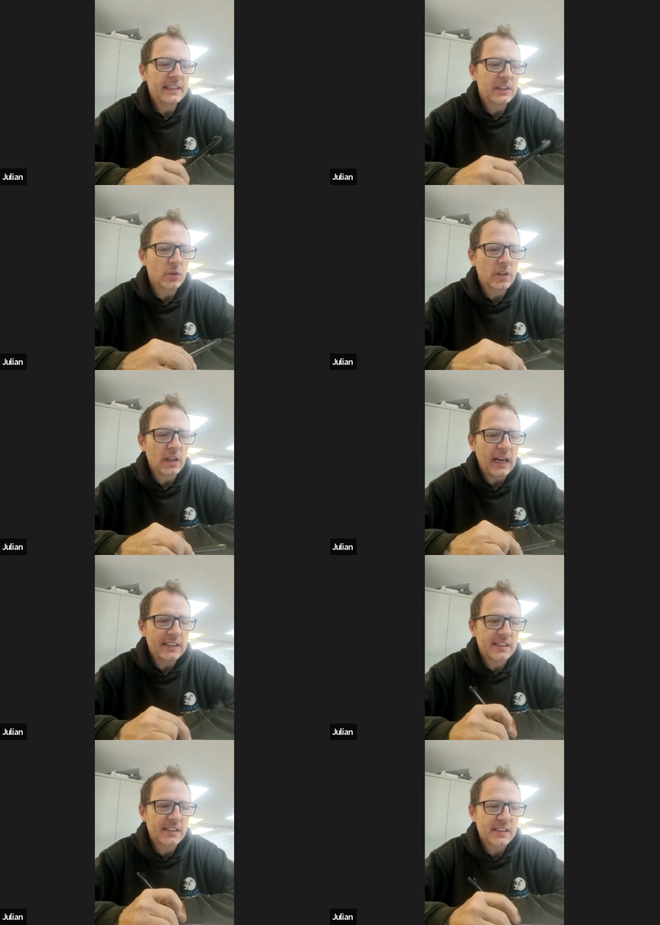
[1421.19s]
Google
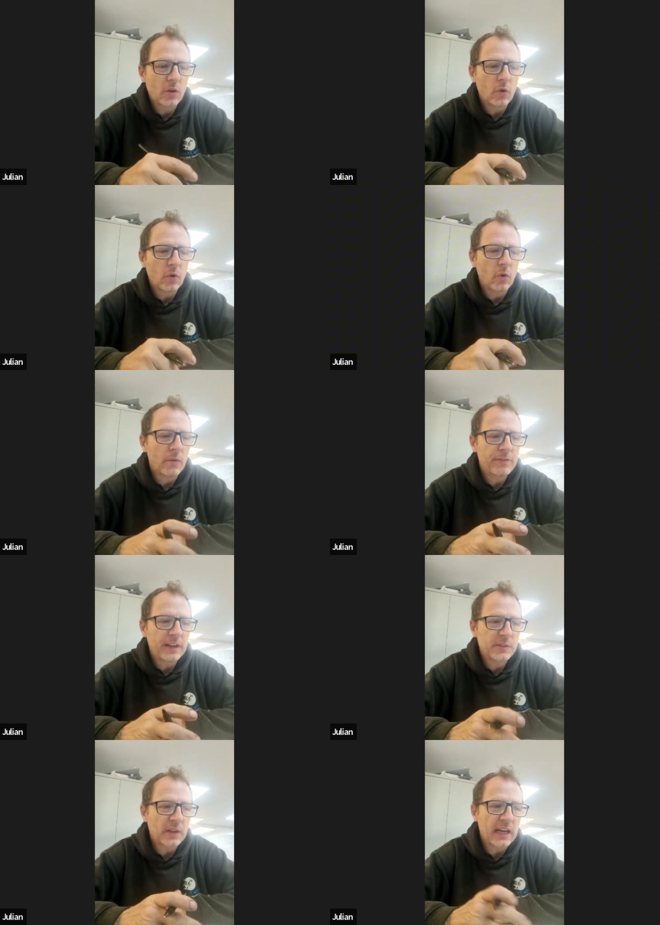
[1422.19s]
ads or
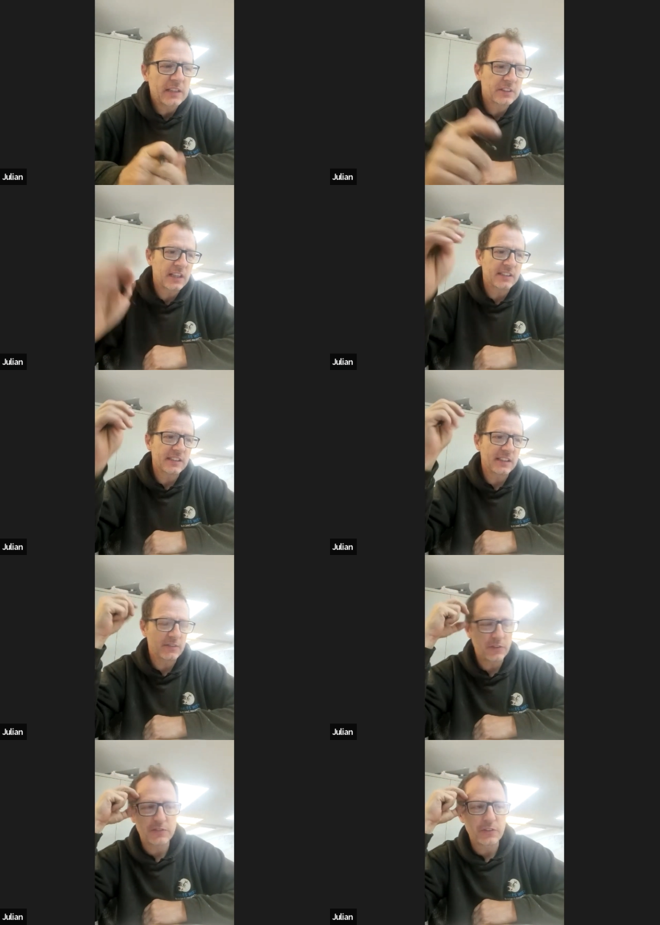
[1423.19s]
Facebook advertising
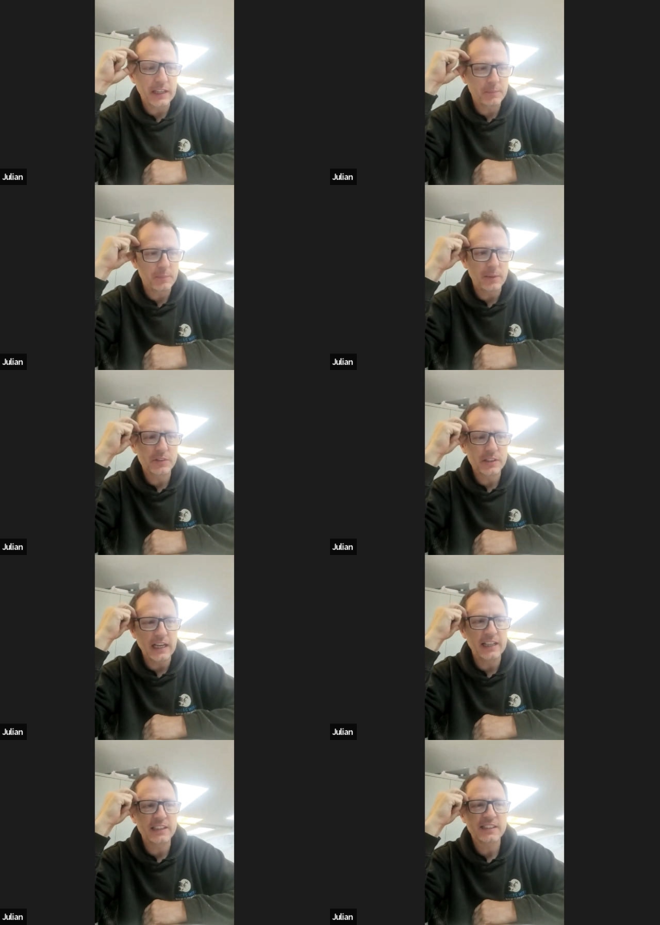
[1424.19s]
for heat pumps
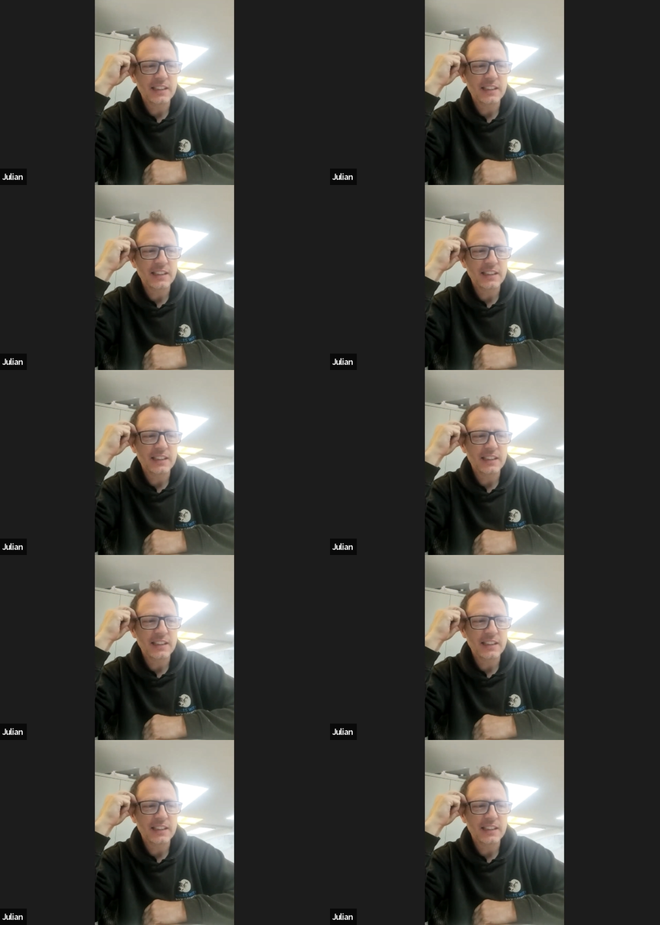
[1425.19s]
yet.